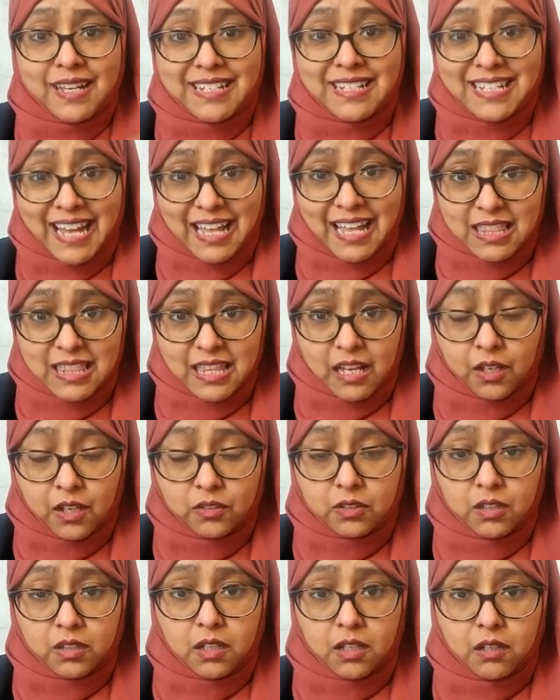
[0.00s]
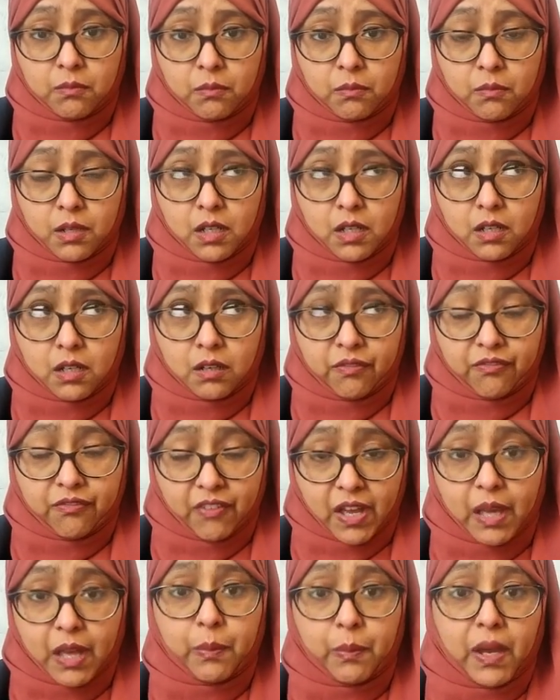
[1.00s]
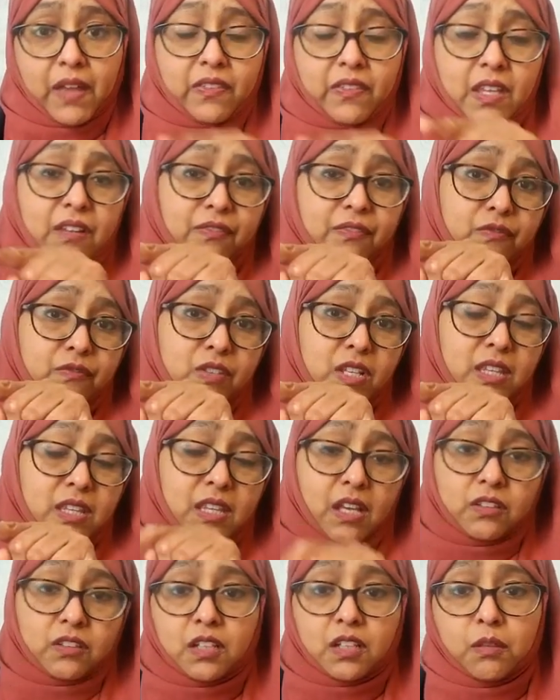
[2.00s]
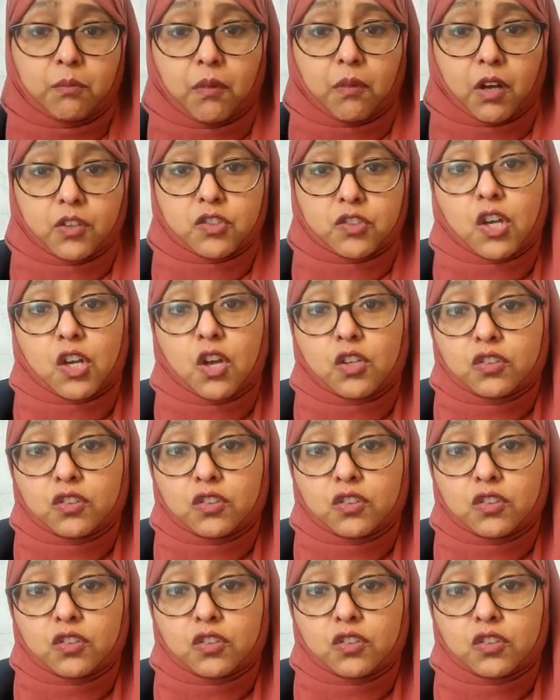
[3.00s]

10,000 in Feb, and then 15,000 in March.